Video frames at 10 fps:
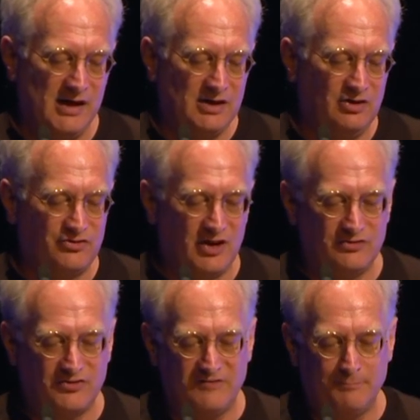In a
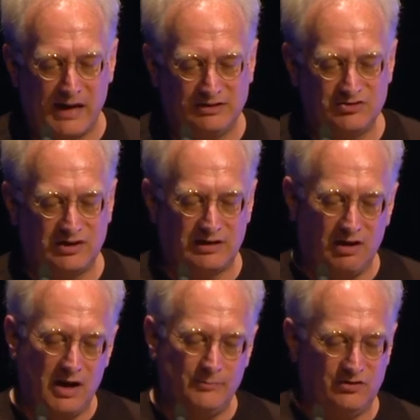sense, they've managed to
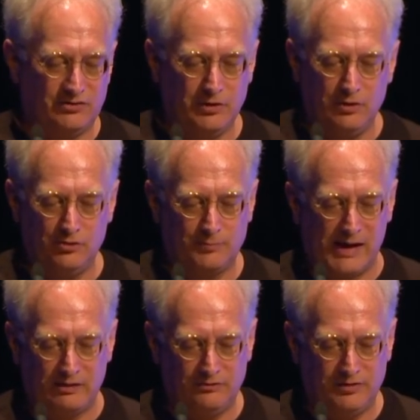climb this huge
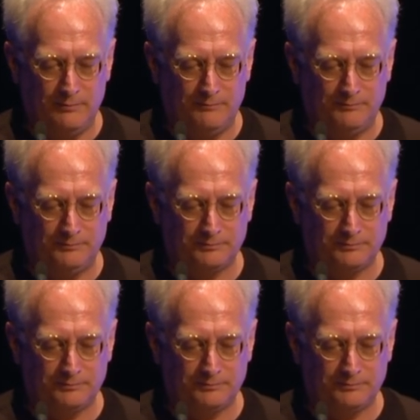mountain.